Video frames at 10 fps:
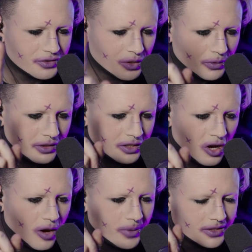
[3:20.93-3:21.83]
Someone in the
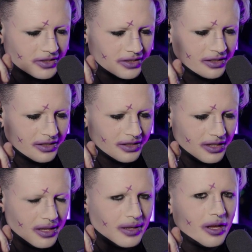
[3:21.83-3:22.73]
comments.
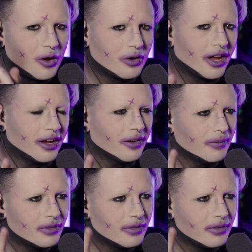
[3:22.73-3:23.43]
Okay.